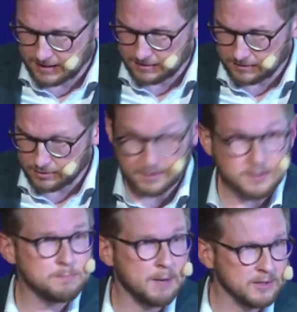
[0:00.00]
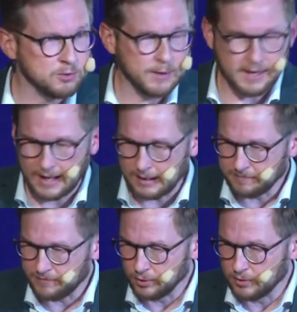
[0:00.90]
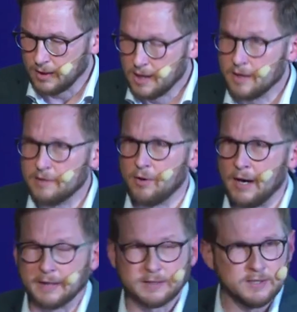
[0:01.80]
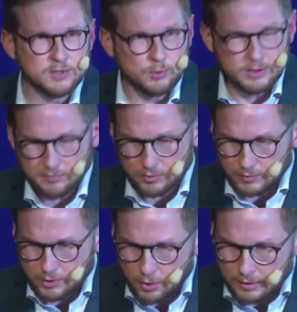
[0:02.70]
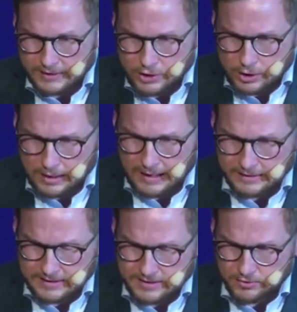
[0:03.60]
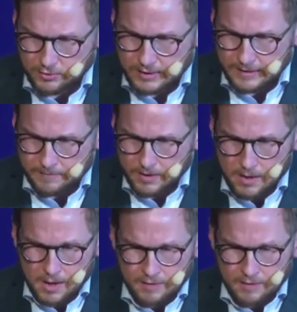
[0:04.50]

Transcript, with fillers: And this, by the way, helpful for art history, what we call digital art history.